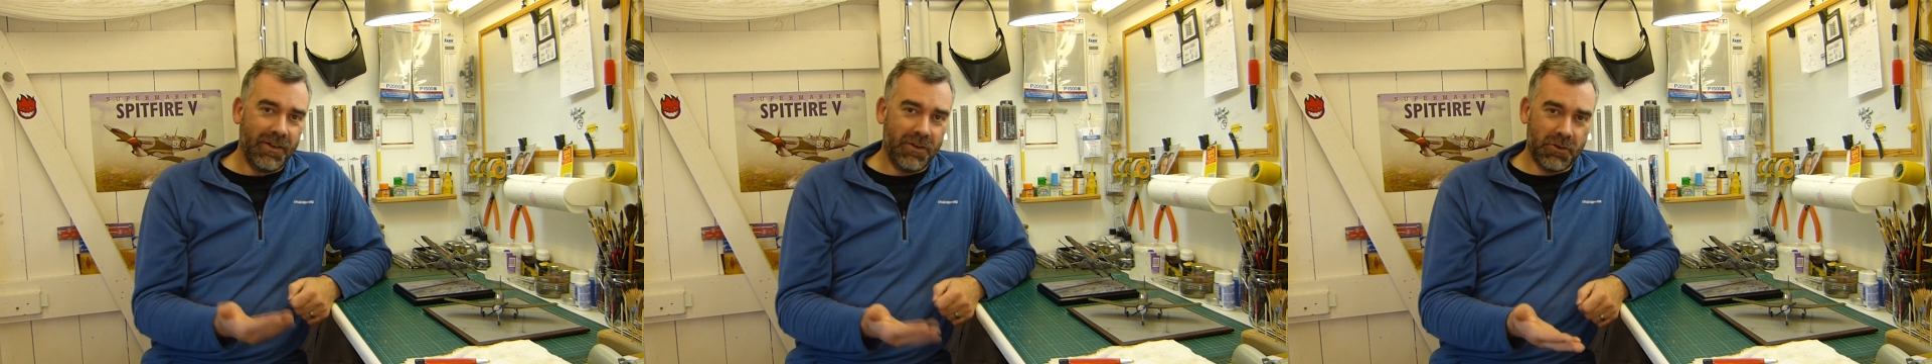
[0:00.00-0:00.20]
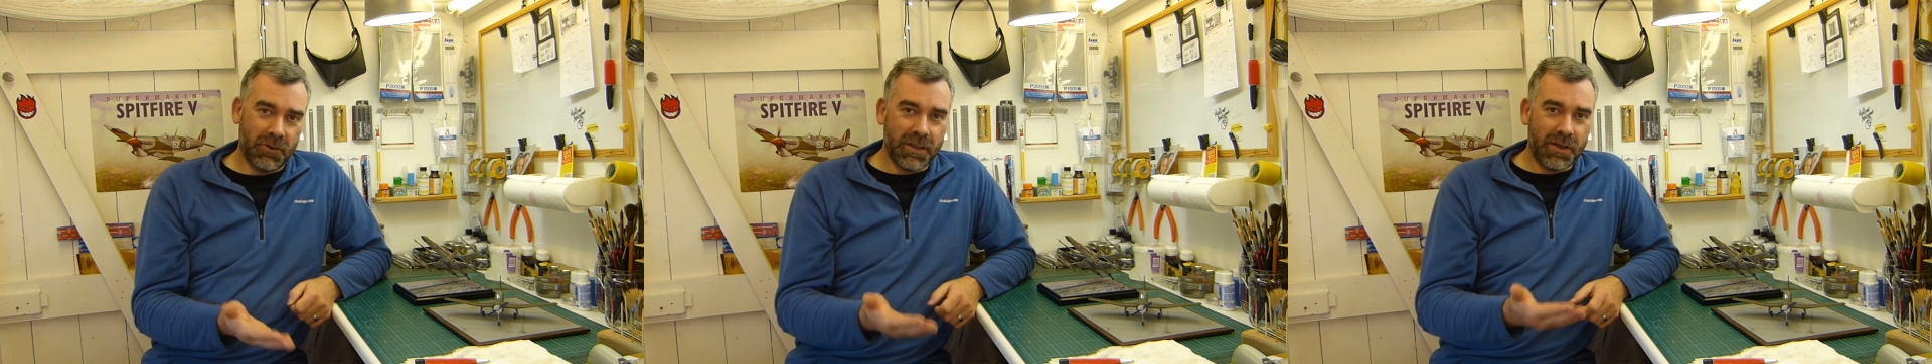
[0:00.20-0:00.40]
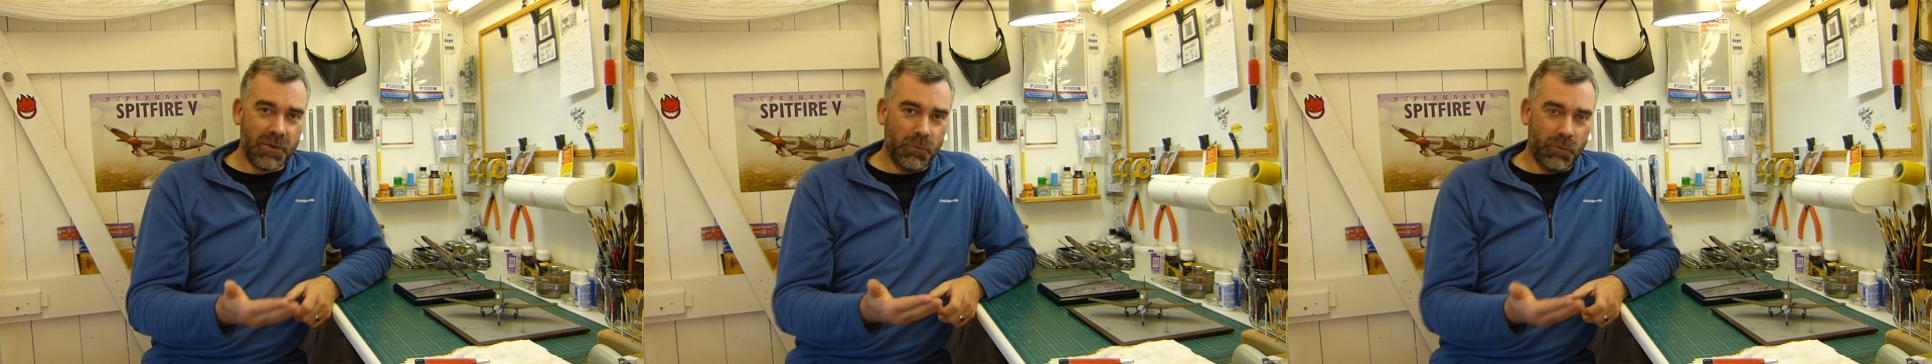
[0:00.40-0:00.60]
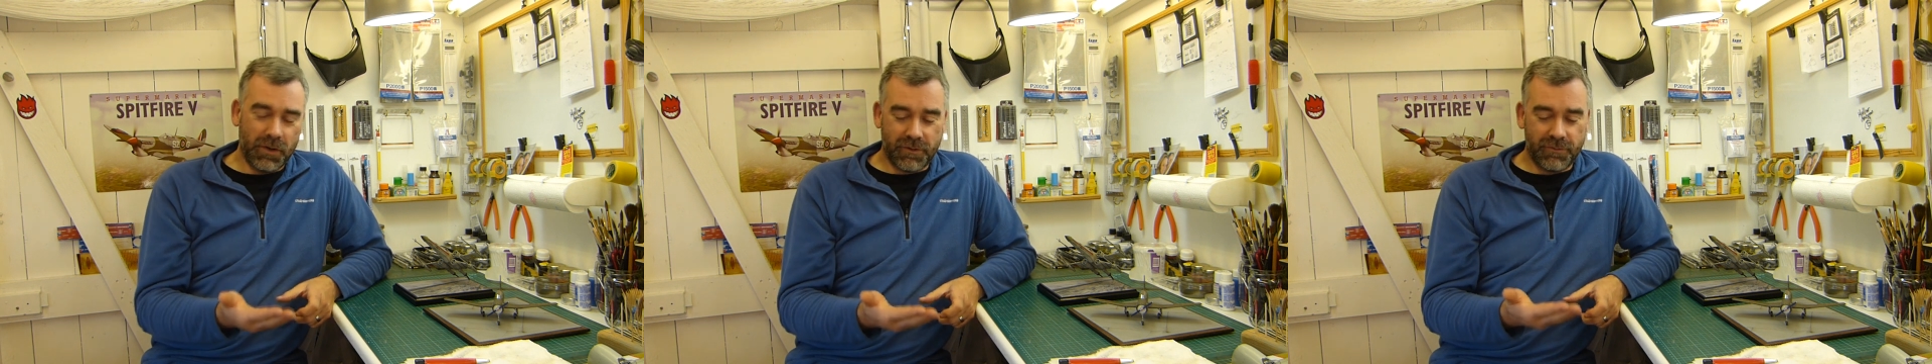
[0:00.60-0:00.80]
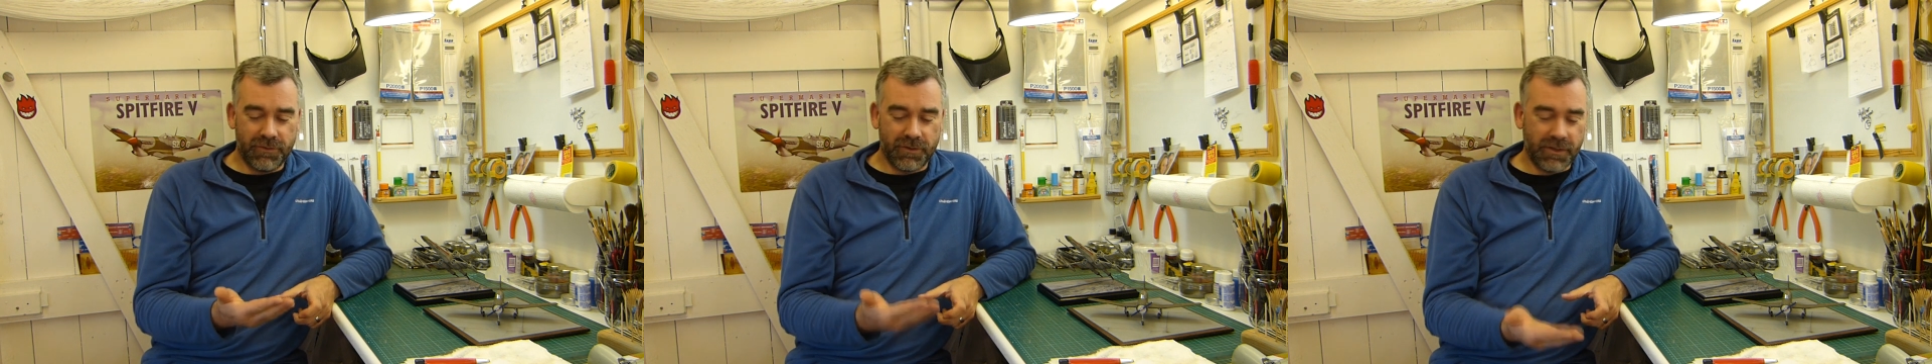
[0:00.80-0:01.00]
All that
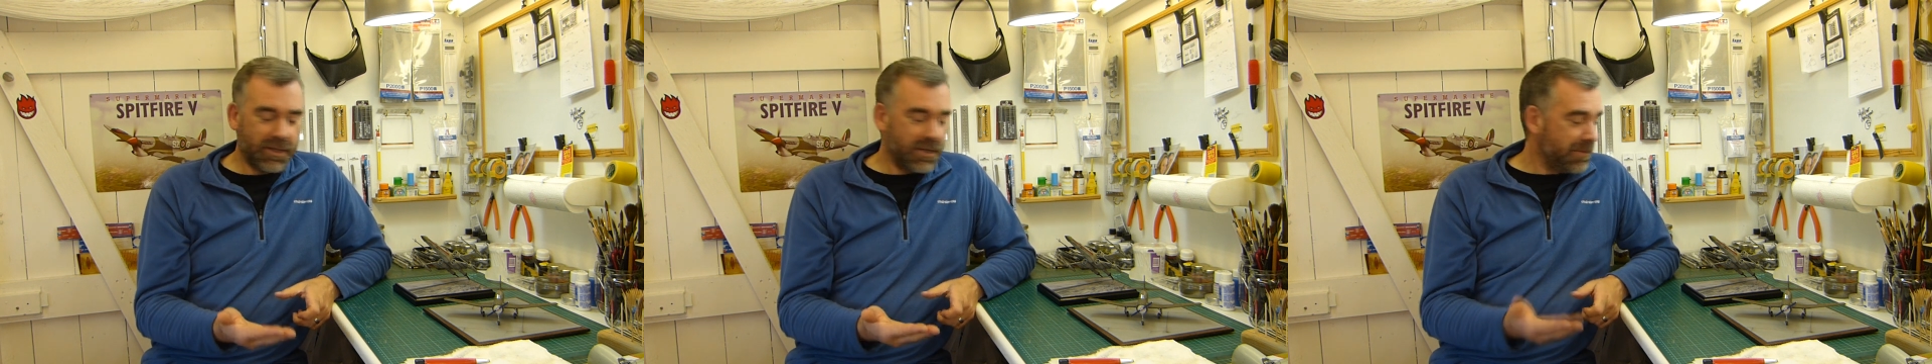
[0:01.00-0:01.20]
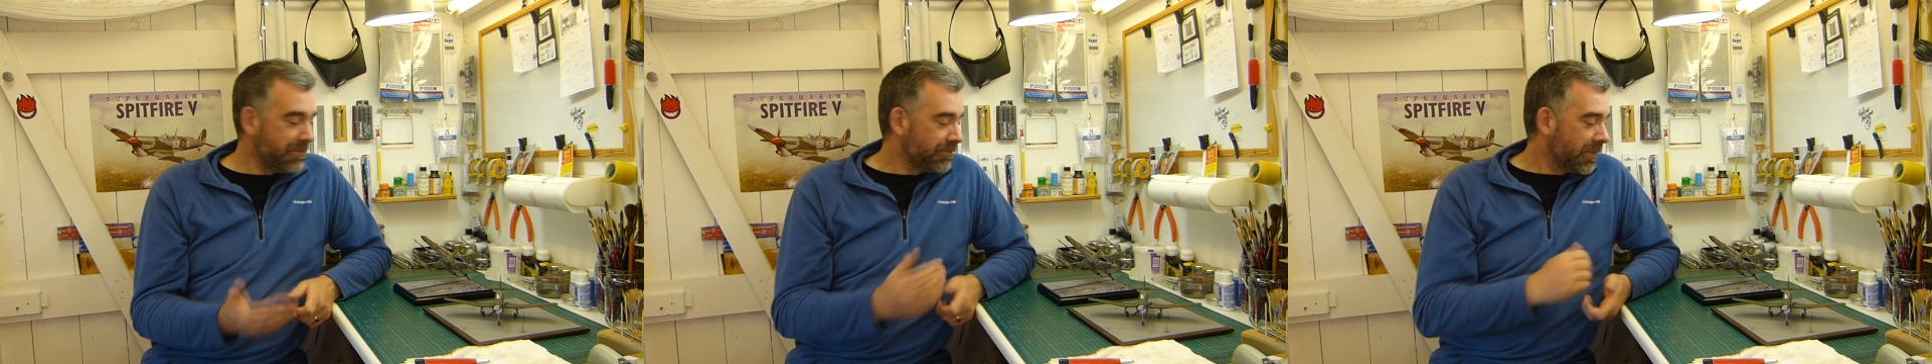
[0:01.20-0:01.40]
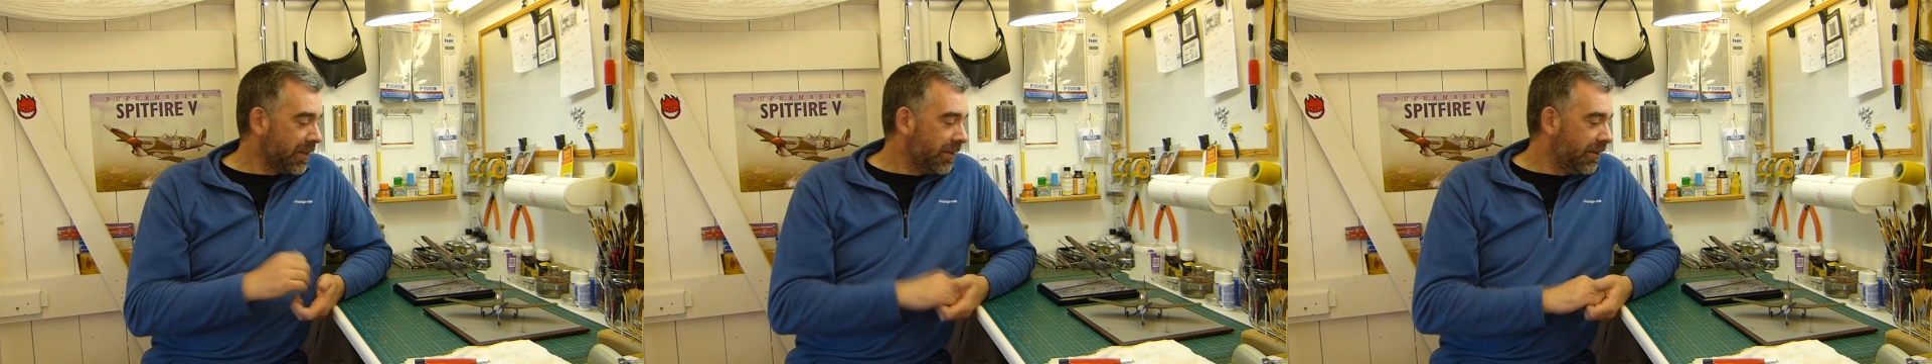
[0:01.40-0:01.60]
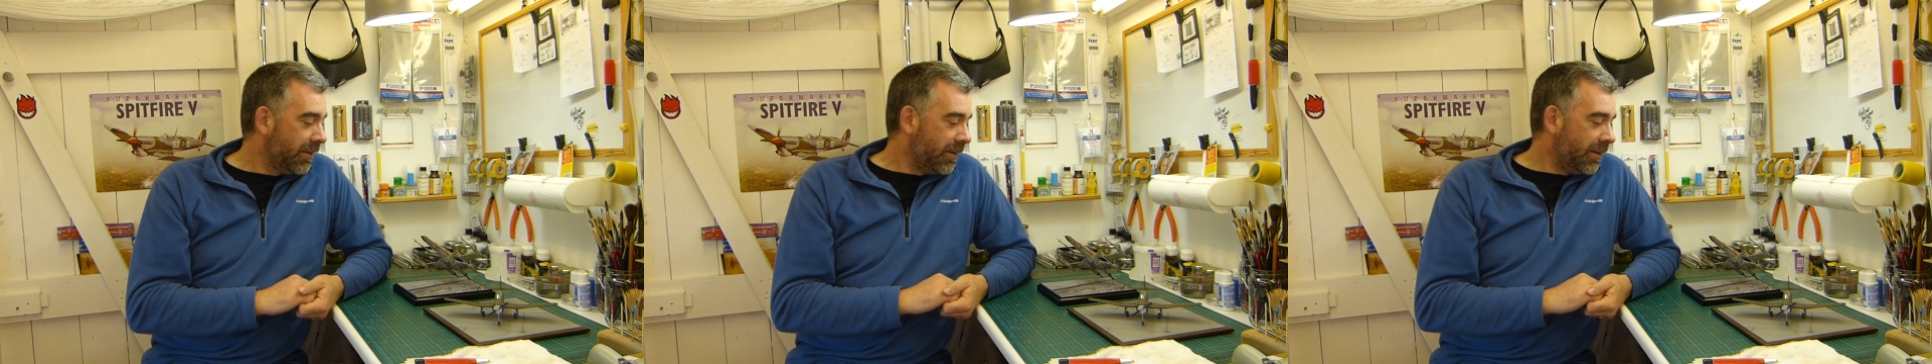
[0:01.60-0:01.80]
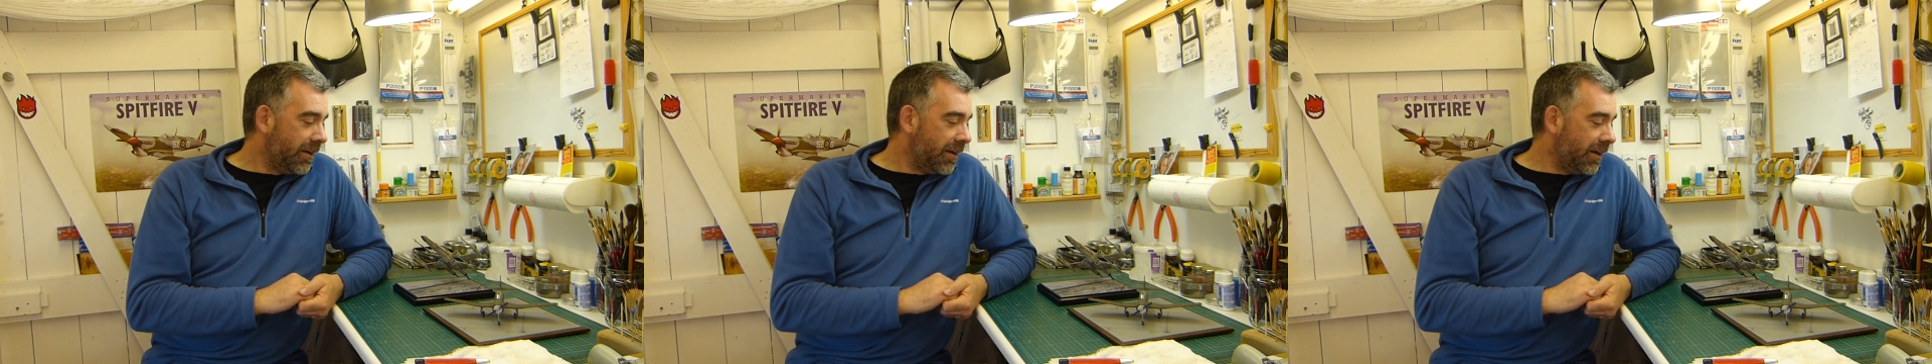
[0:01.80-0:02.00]
work for that?
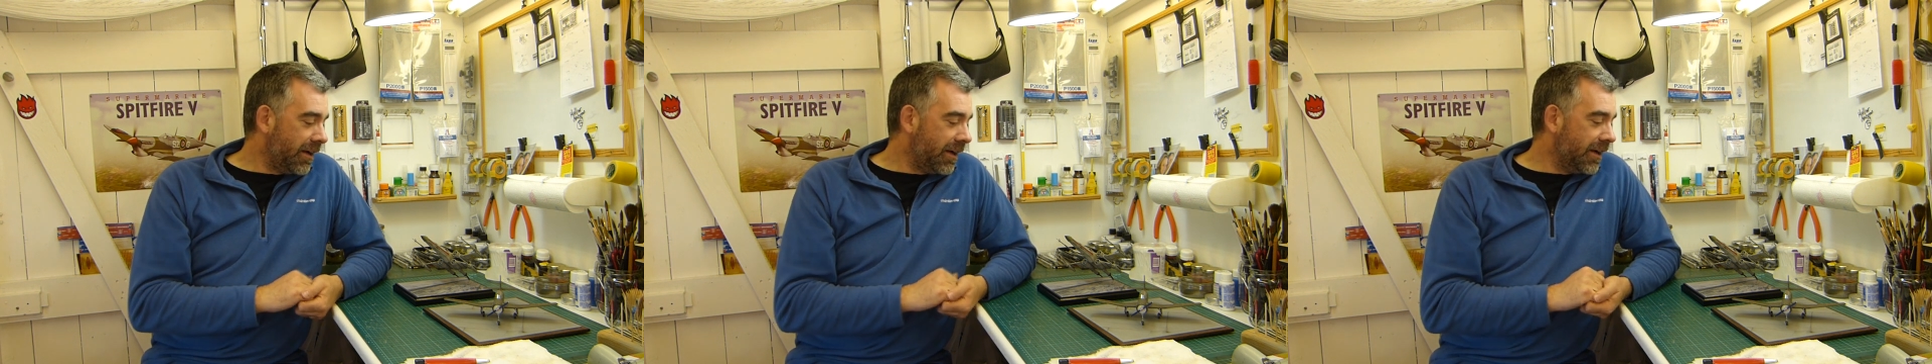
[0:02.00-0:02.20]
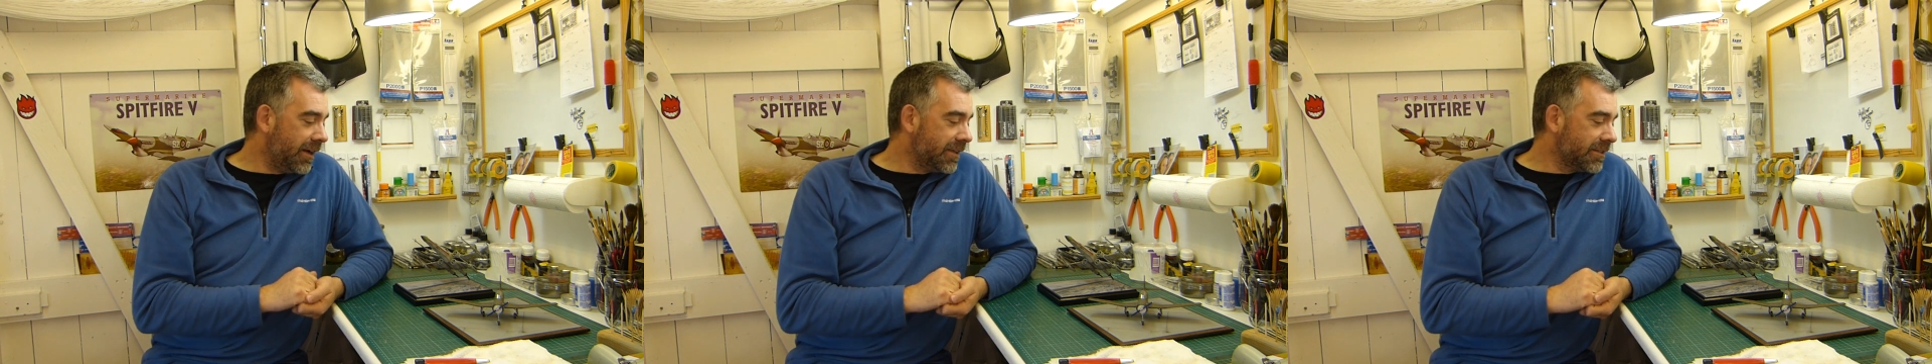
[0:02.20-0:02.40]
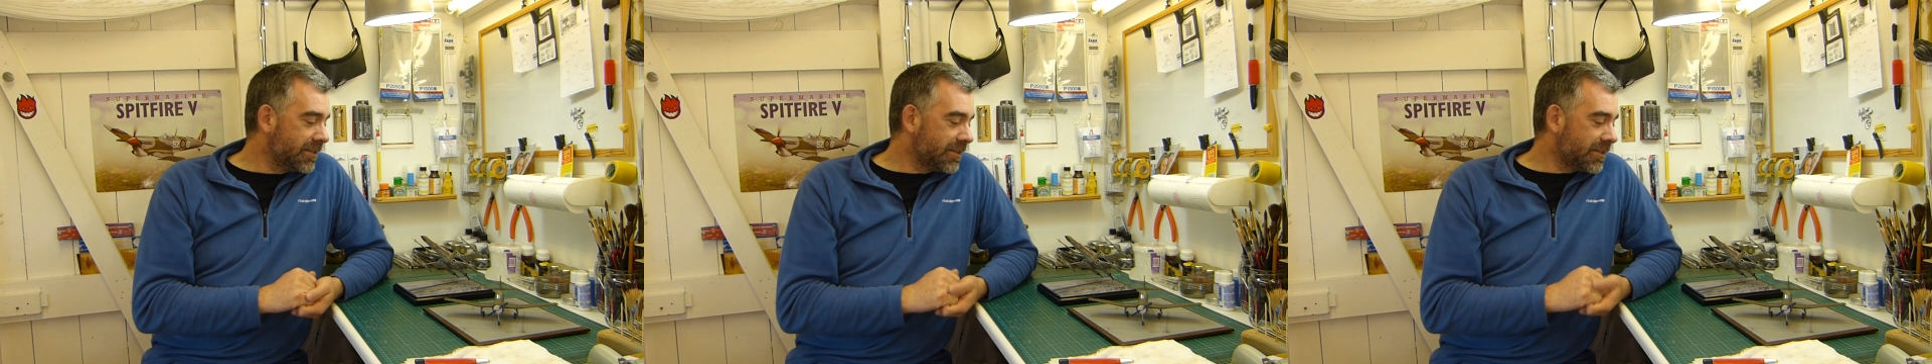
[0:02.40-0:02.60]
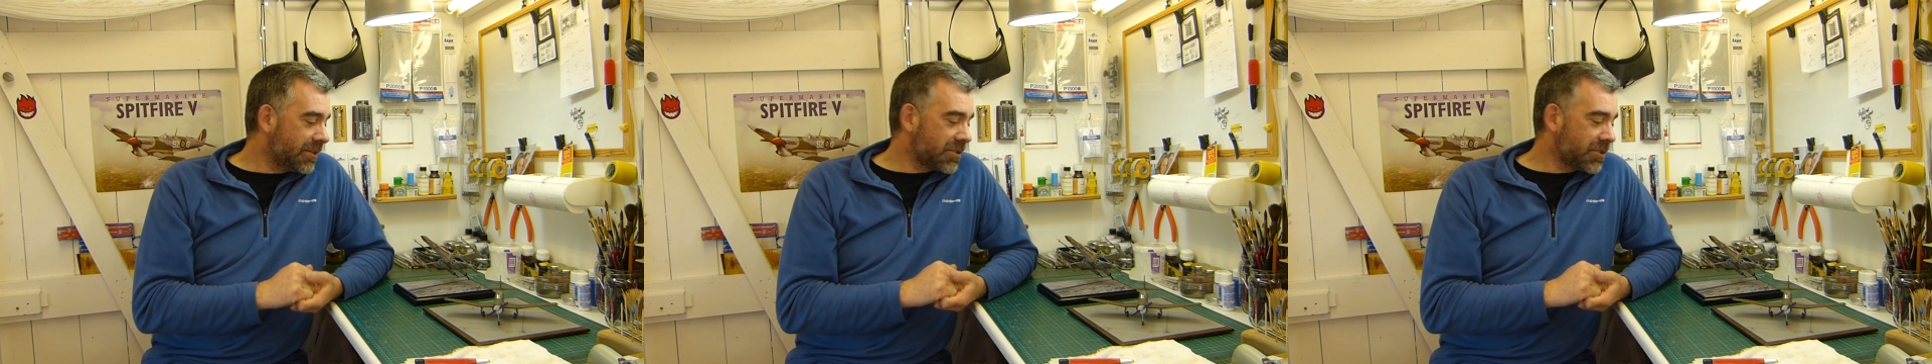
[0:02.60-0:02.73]
And